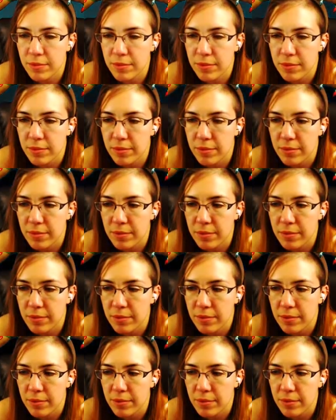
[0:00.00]

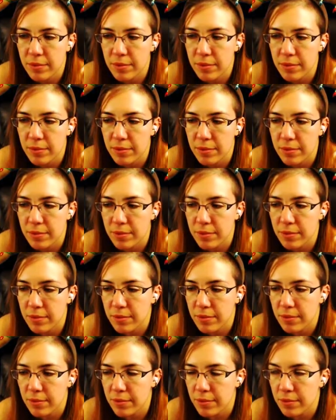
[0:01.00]

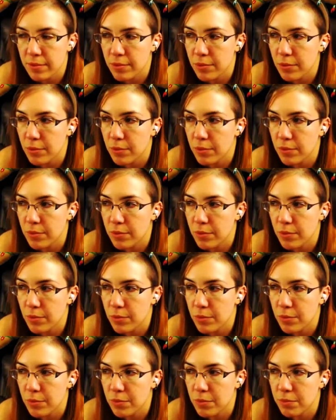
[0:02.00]

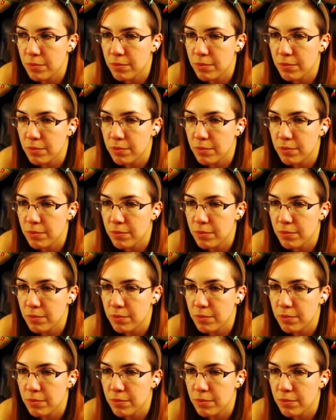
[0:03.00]
No one is speaking in this clip.